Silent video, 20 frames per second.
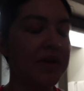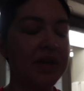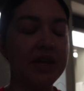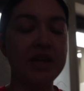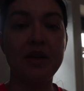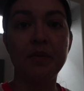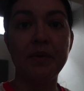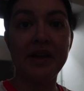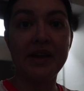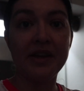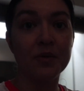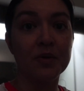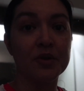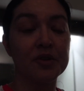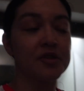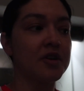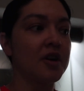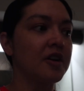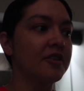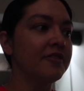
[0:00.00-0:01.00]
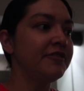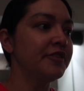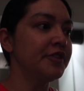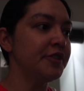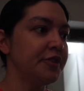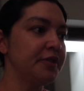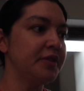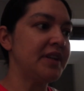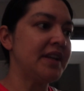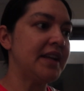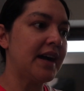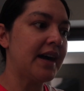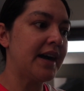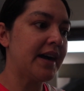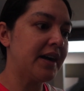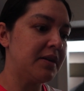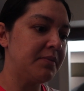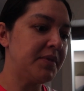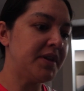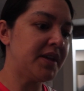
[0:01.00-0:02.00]
we went and ordered our food.
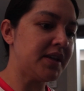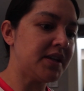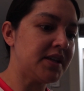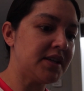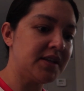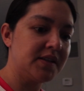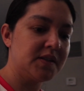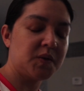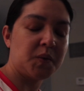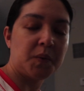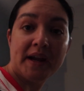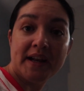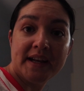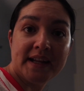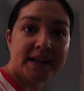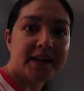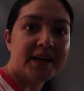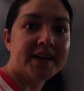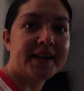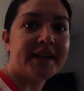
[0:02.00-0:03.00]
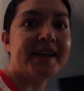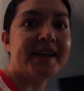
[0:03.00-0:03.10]
Edom is waiting on